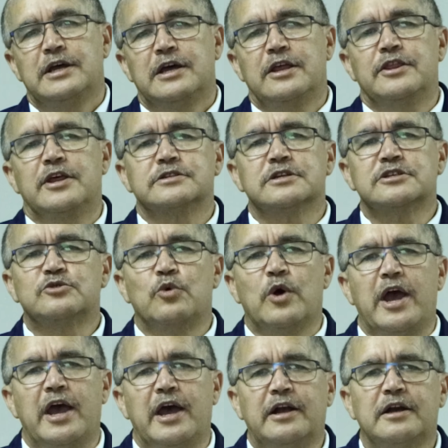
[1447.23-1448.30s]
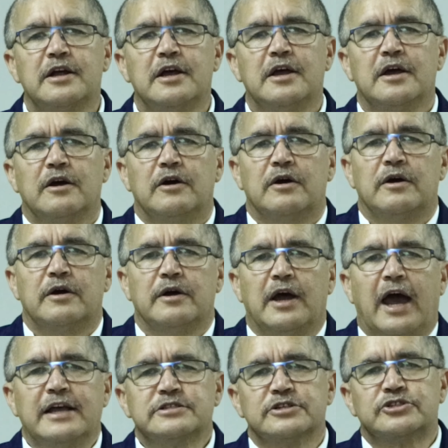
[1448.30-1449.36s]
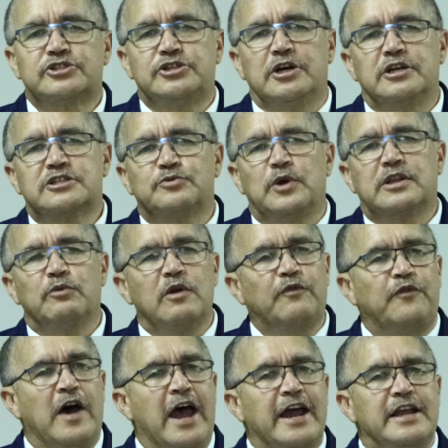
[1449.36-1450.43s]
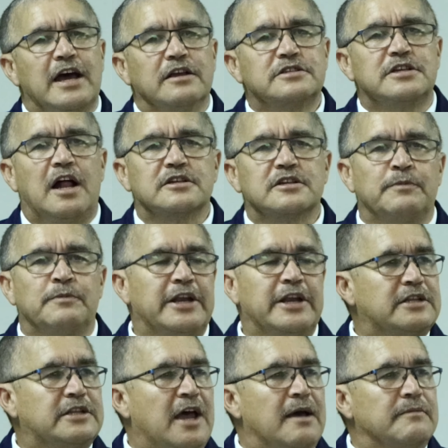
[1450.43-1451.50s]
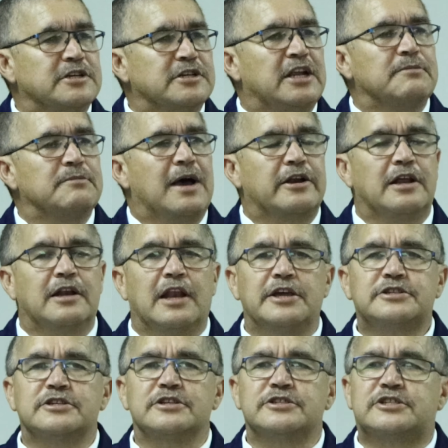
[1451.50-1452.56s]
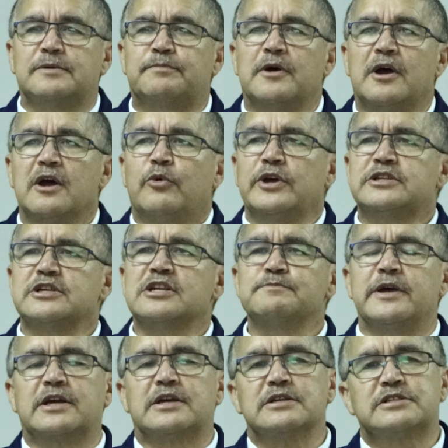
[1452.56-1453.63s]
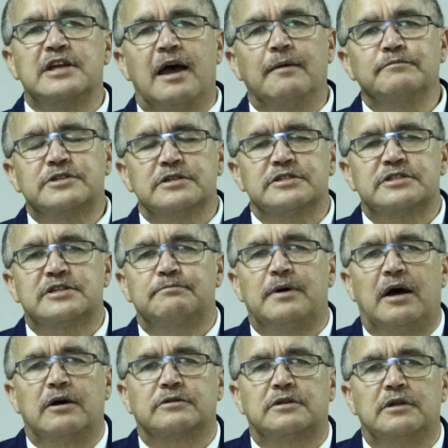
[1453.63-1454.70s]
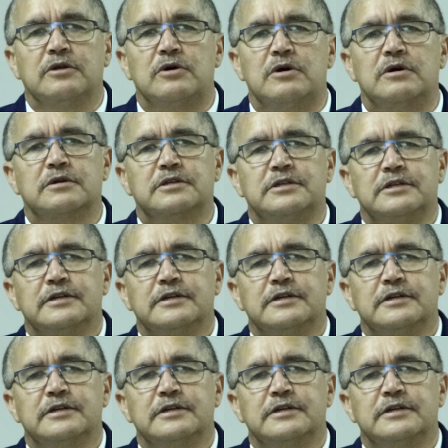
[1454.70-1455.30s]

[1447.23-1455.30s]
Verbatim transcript: And this is where, as a church, we find ourselves many times, and in my relationship, we just make assumptions about the Lord.